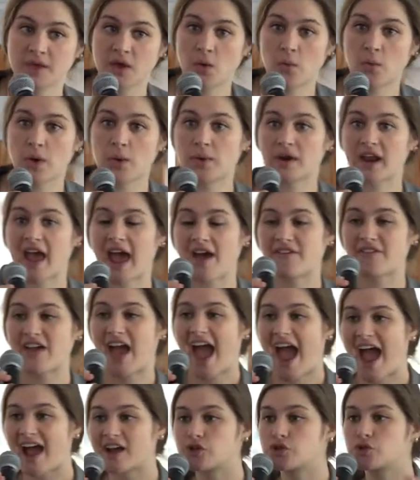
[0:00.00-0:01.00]
We would have
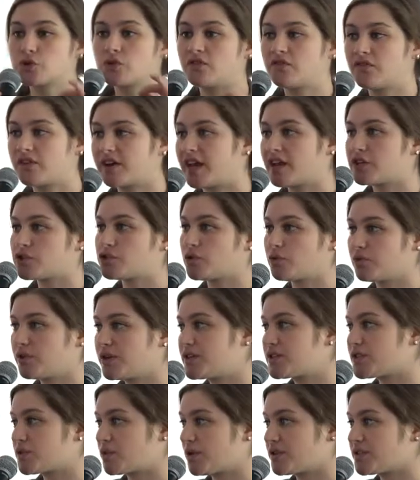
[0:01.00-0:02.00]
actual financial
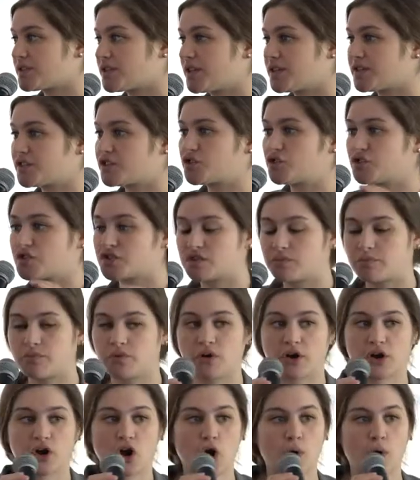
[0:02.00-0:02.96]
resources to support